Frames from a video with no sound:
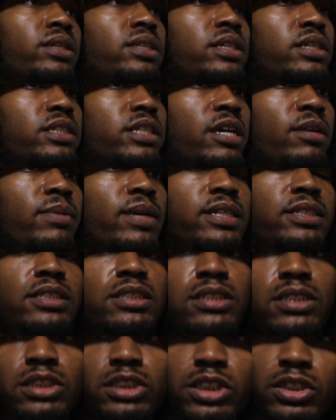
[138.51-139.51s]
to the table, that's
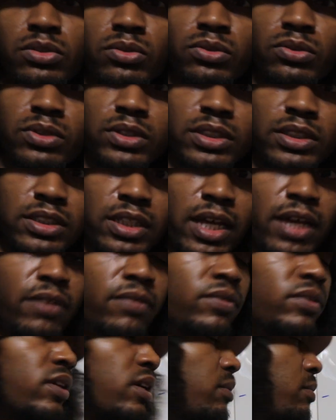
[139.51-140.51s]
just in general in this
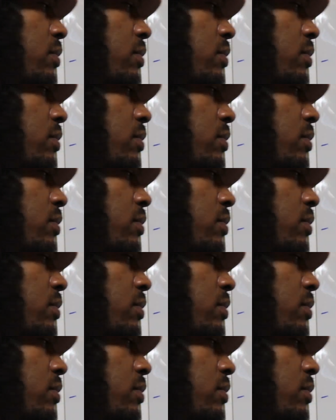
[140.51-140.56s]
life, you know what I